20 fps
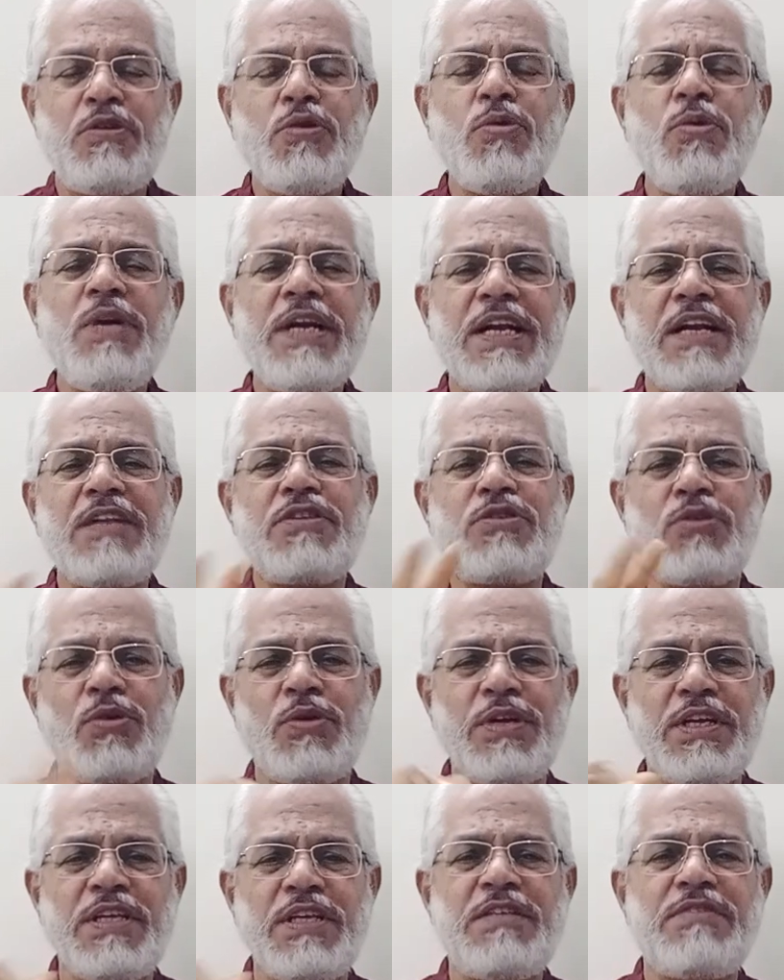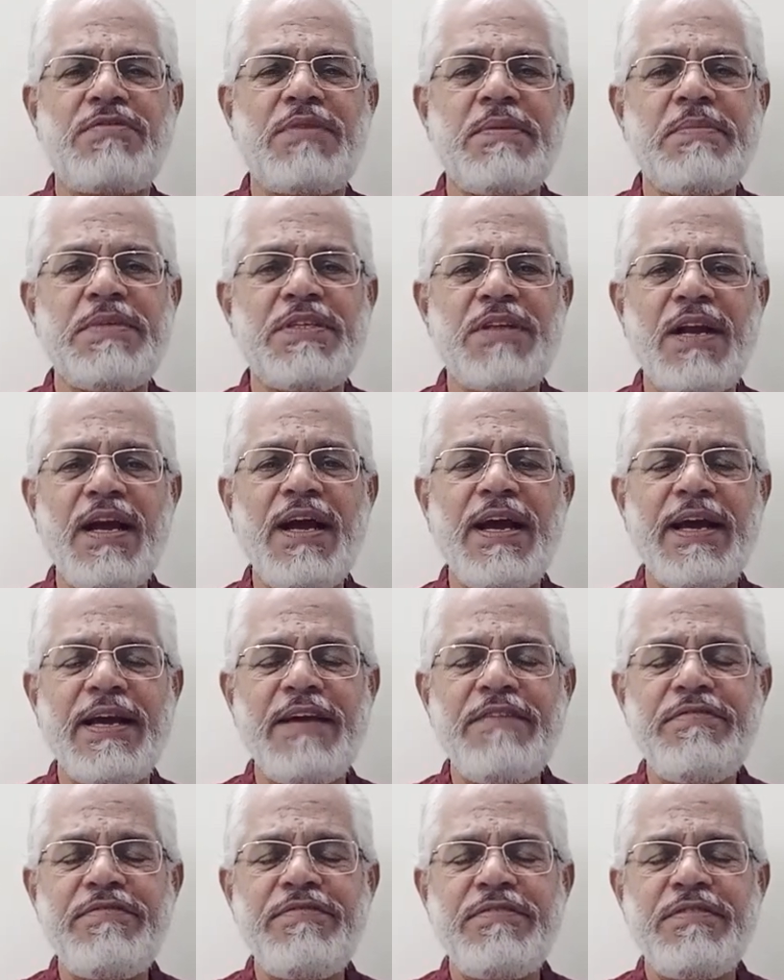Two little stories from his
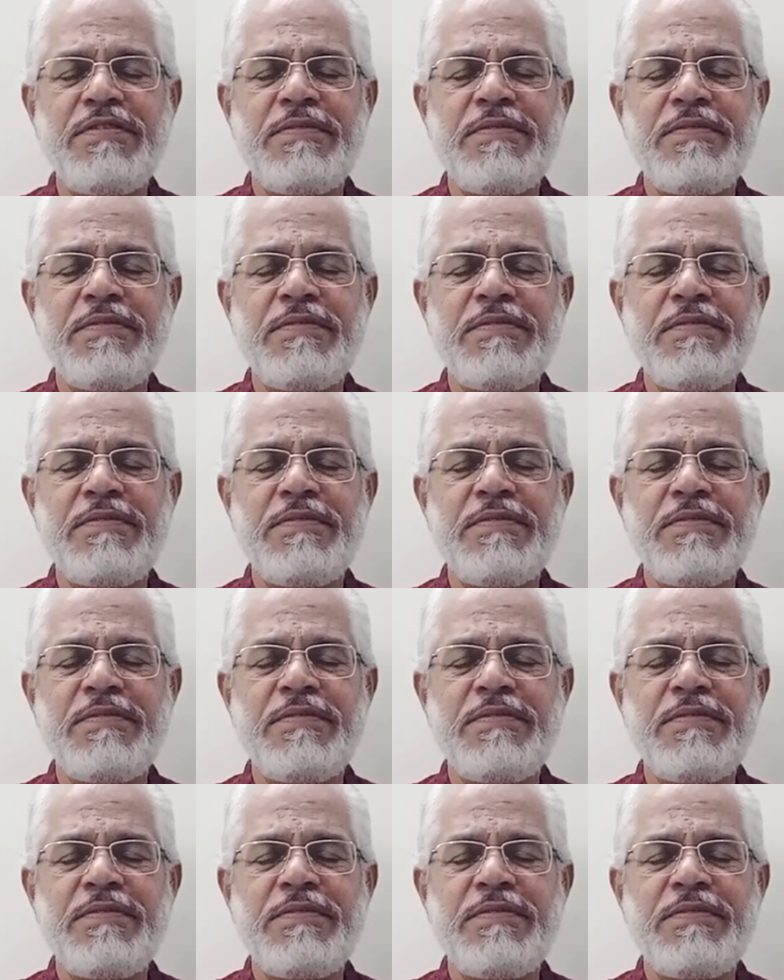life.